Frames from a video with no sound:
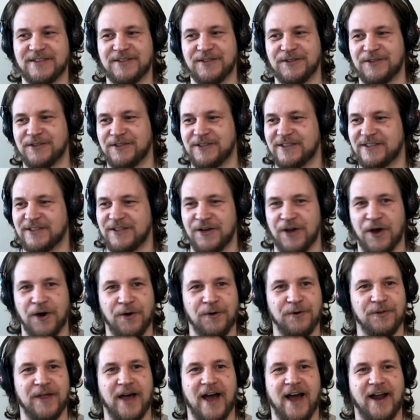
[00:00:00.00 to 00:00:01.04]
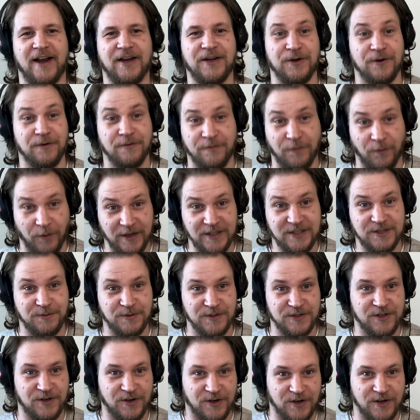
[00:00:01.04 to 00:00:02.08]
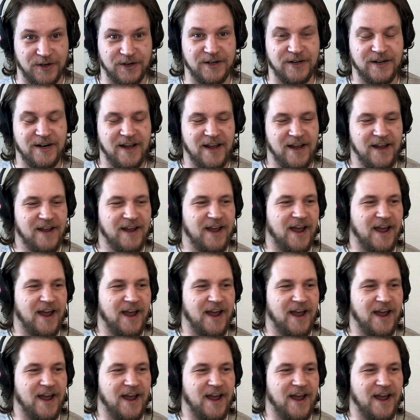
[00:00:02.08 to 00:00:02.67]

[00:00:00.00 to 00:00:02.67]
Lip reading: so just know that your voice was heard,